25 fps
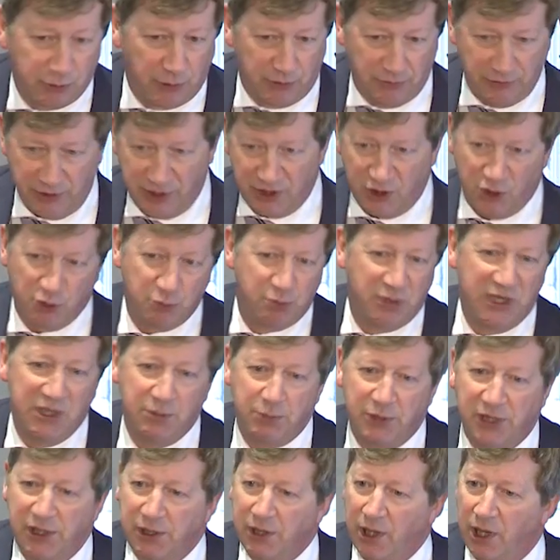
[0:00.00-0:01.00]
with various
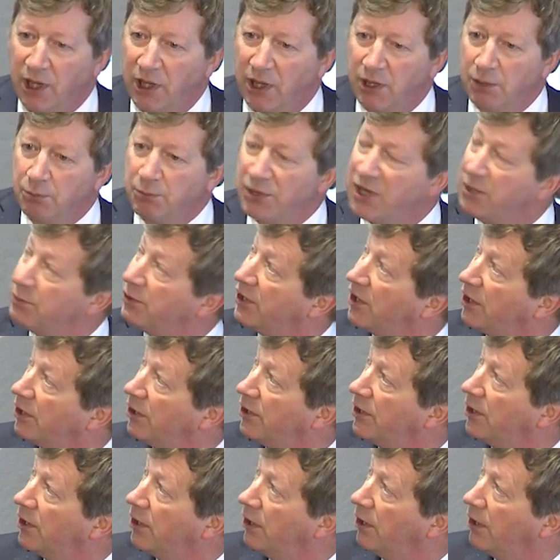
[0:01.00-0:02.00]
PPI,
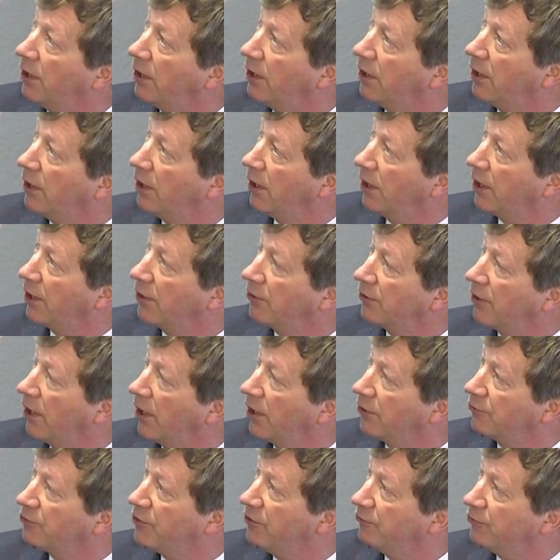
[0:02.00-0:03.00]
PPI uh, uh,
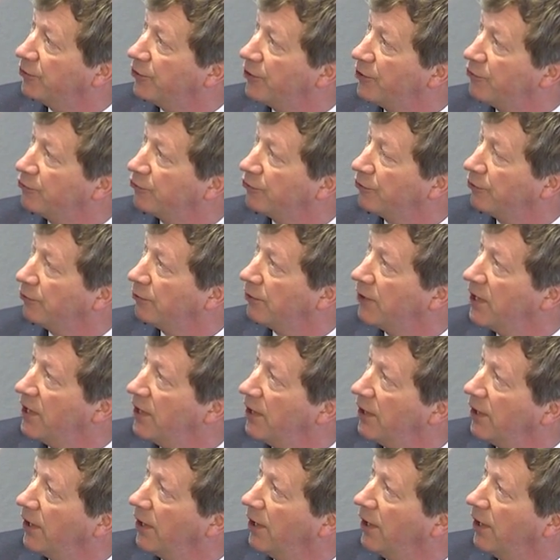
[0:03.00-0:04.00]
activities, so
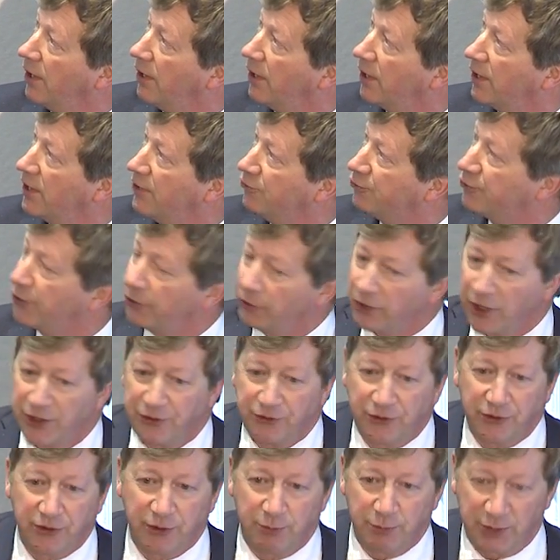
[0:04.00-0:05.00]
uh, he's
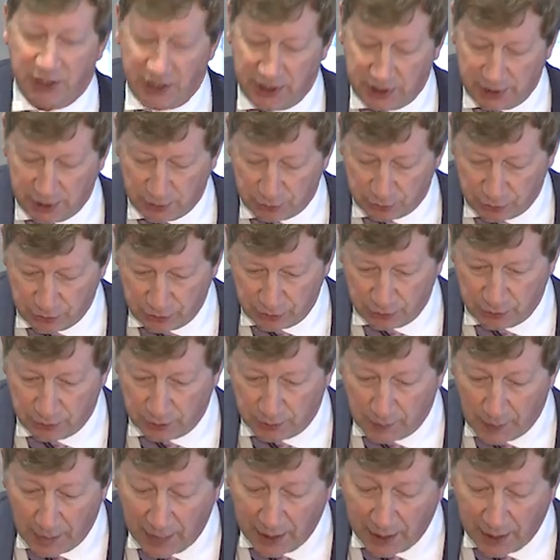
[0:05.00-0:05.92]
delighted to be here too.